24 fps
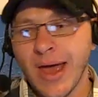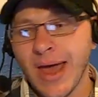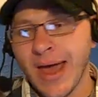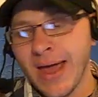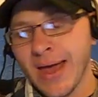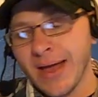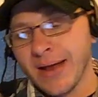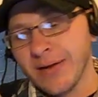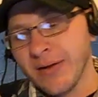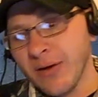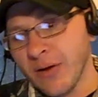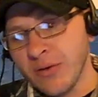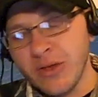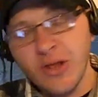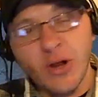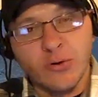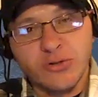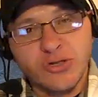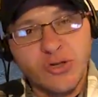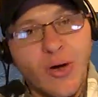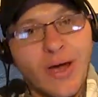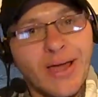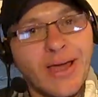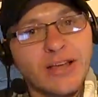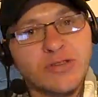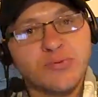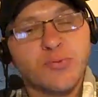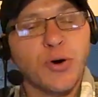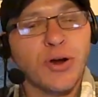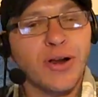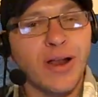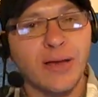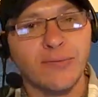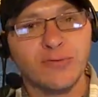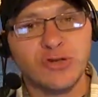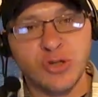And, you know, so I guess we're
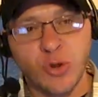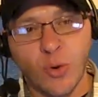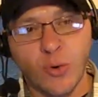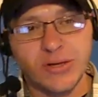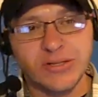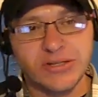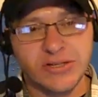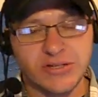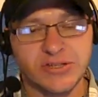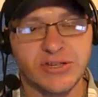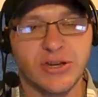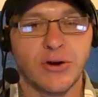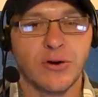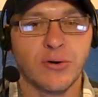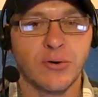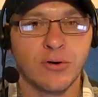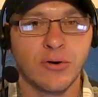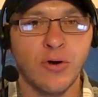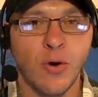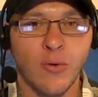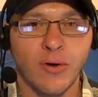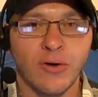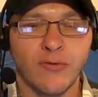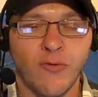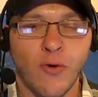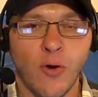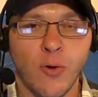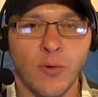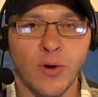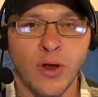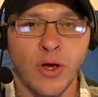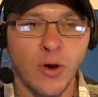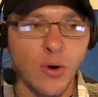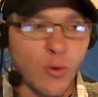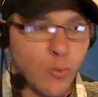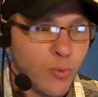going to have choices here going
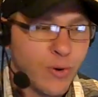forward.